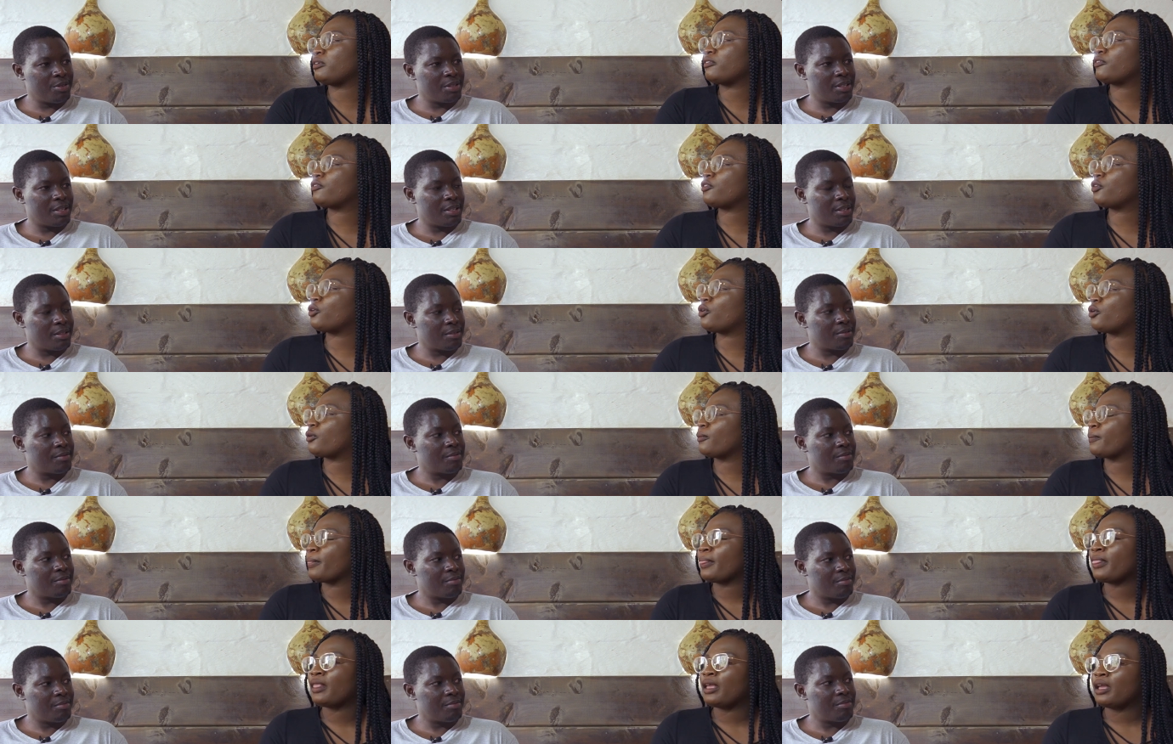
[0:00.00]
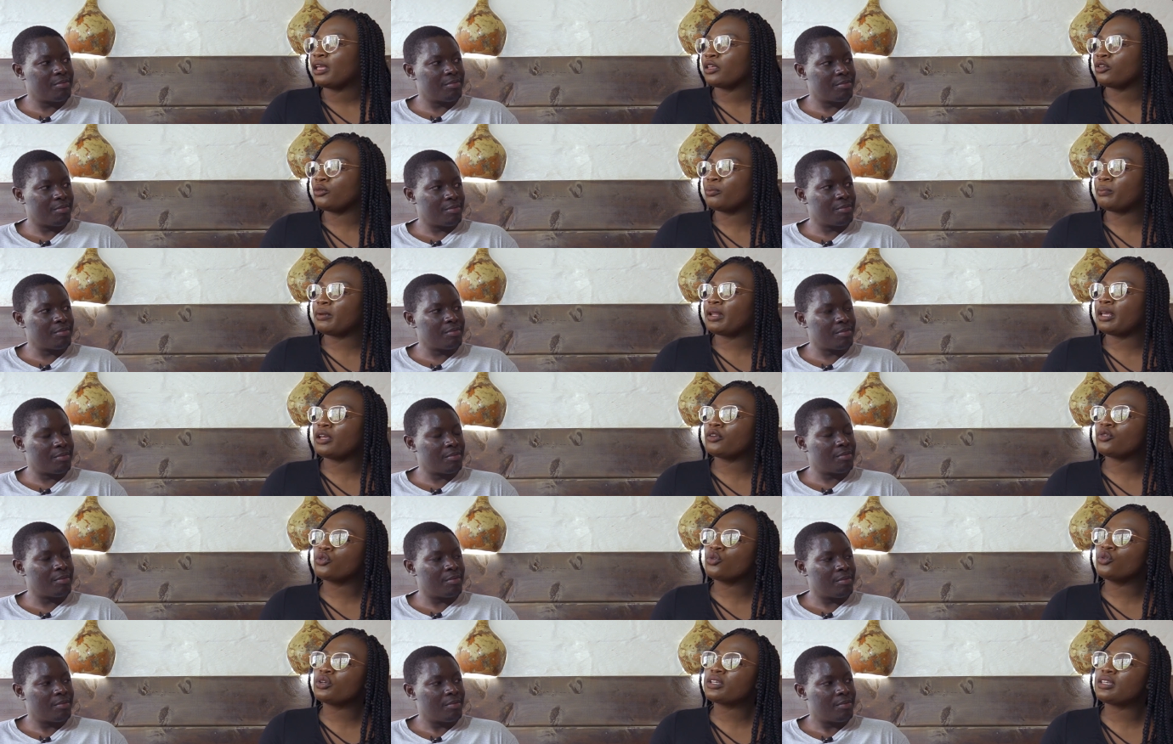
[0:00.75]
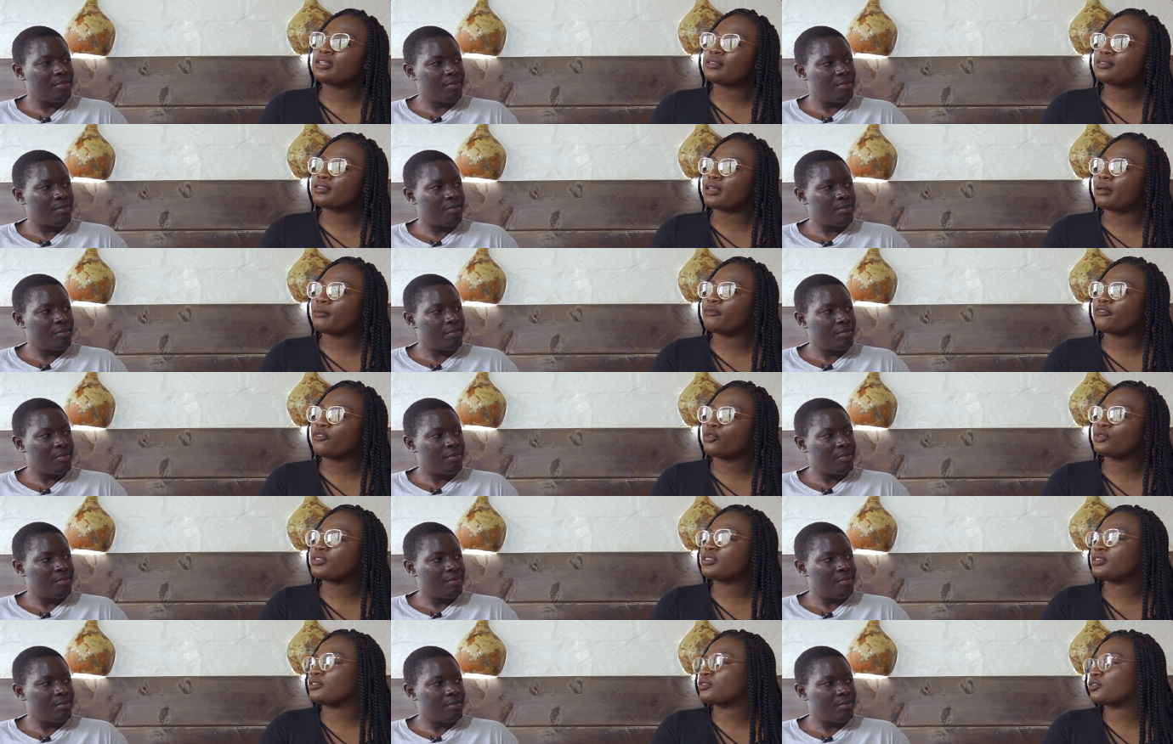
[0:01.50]
Speaker 1: before you play mm-hmm. rookie some
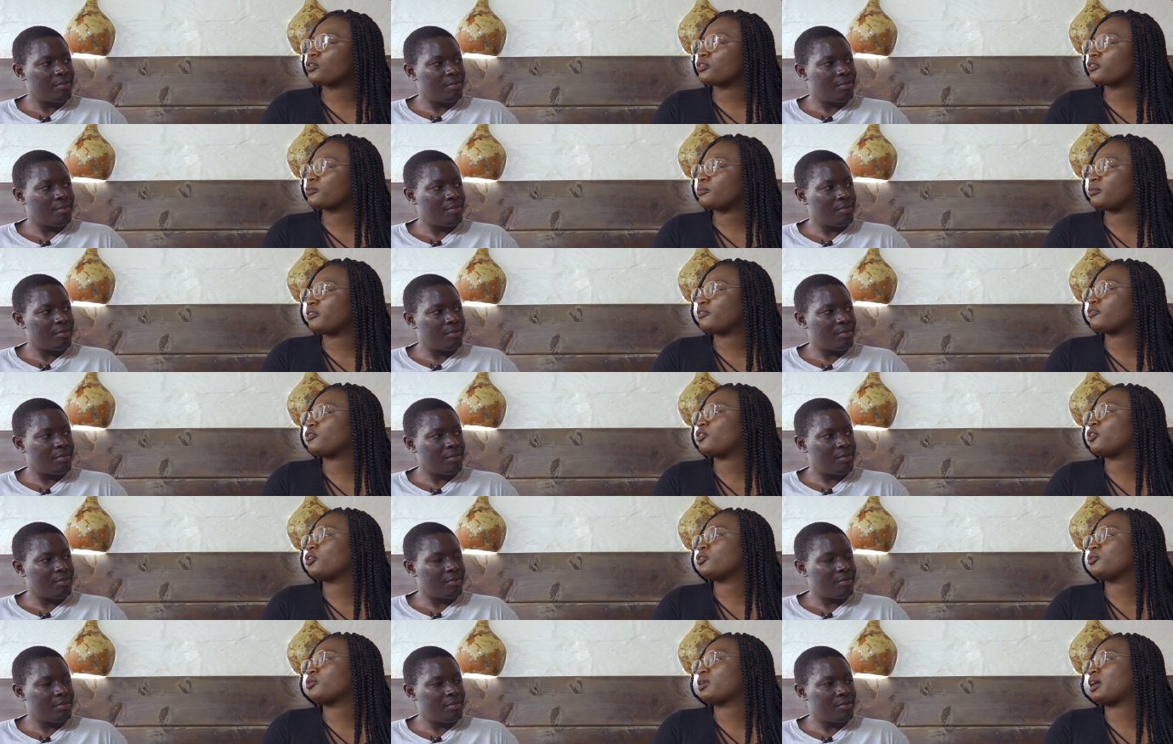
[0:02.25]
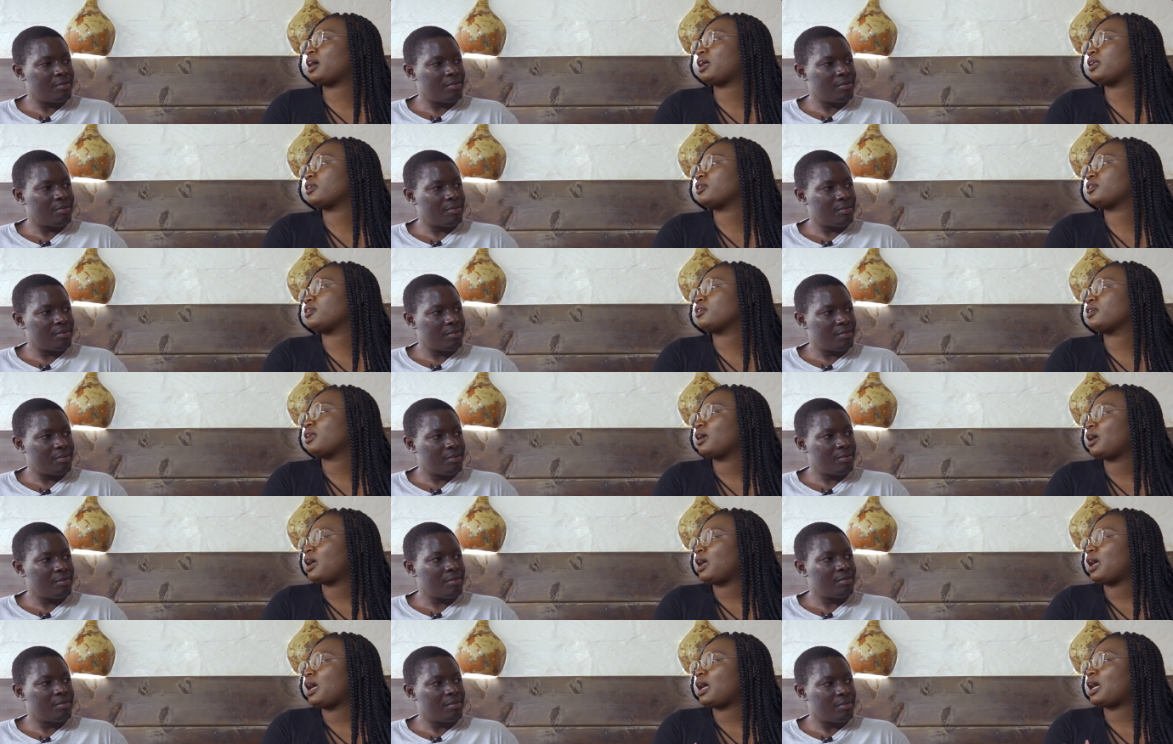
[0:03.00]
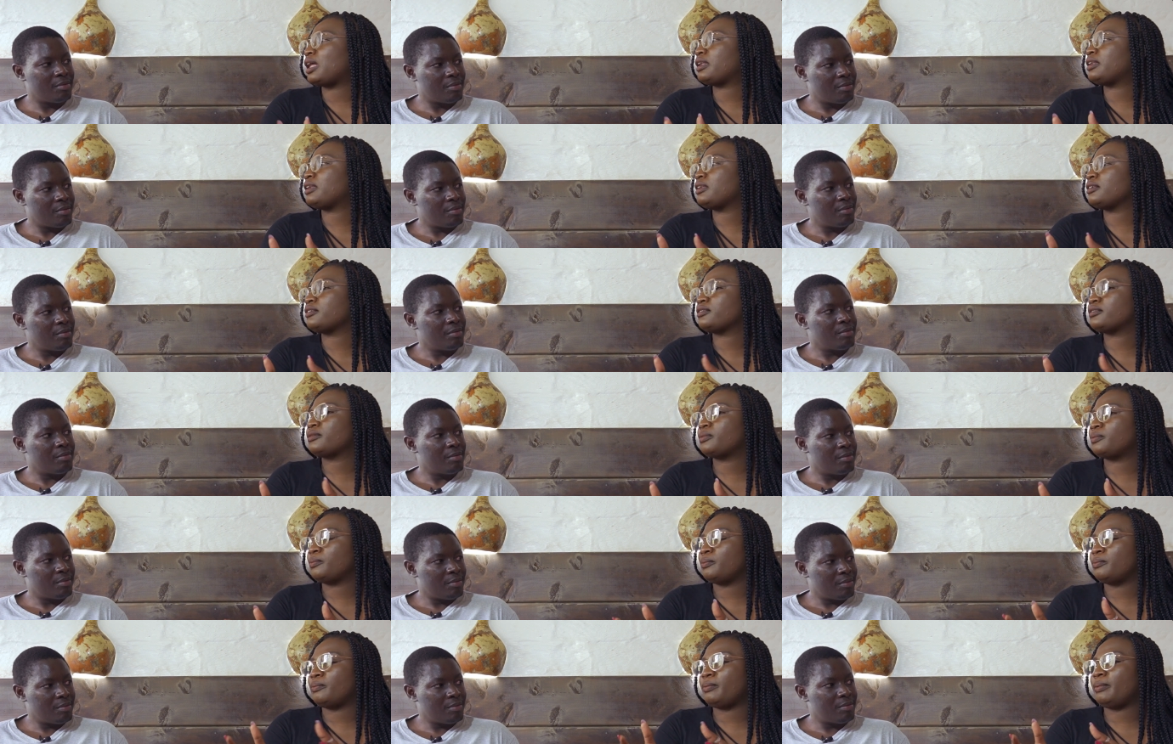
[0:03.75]
few seasons before you can at
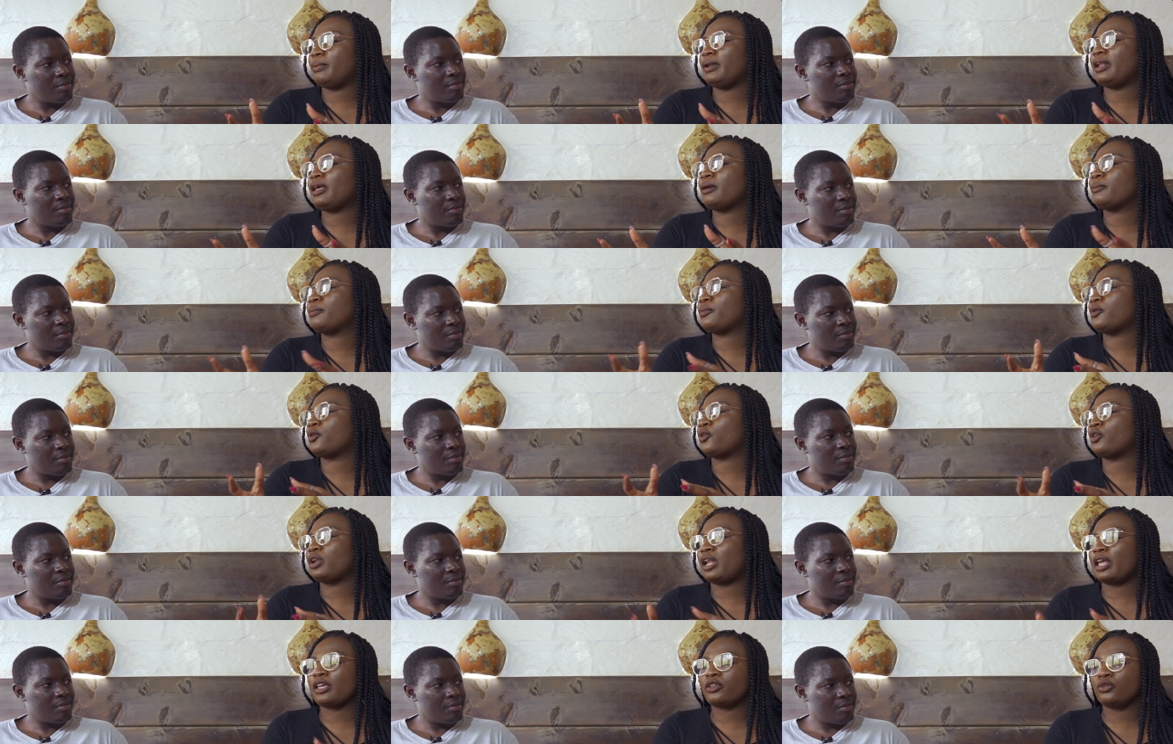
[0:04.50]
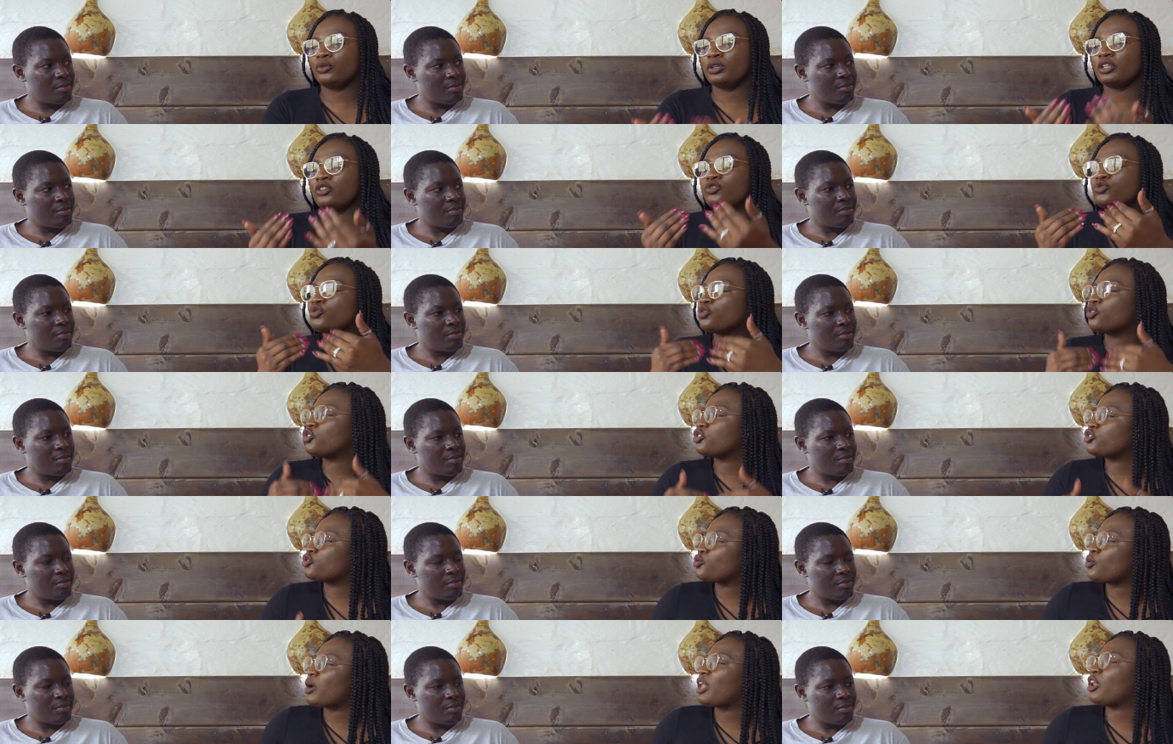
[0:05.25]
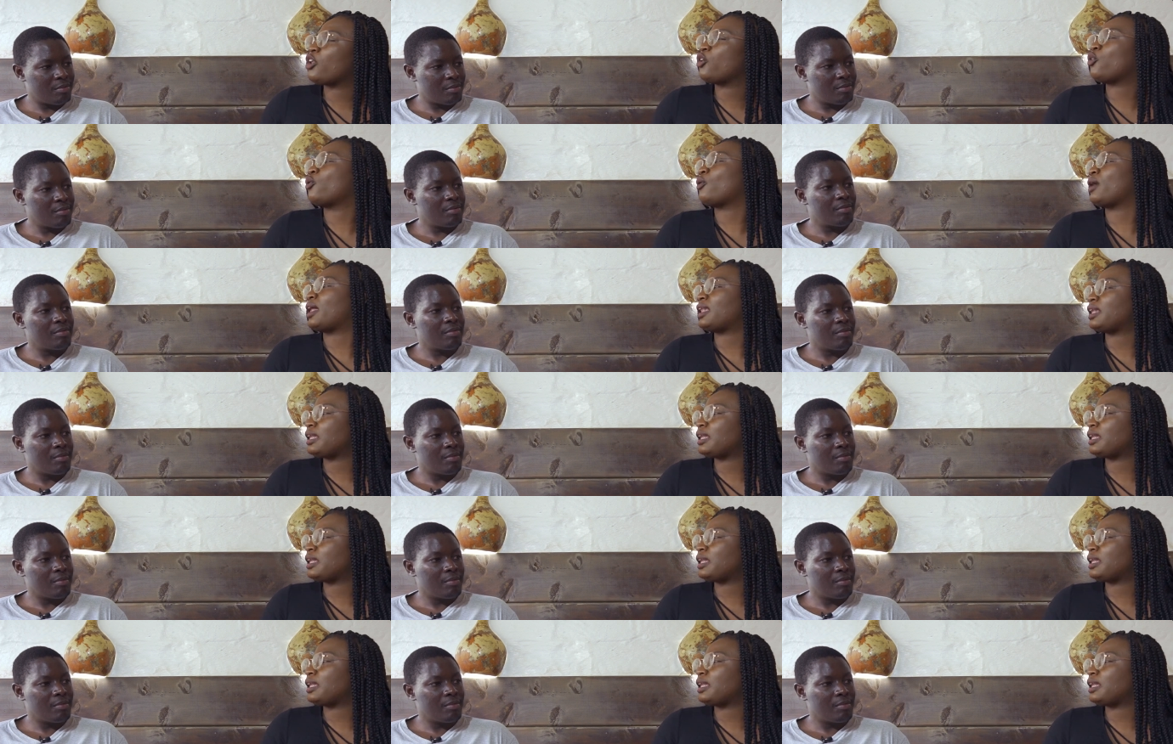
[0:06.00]
least play pro like you need to go to a lower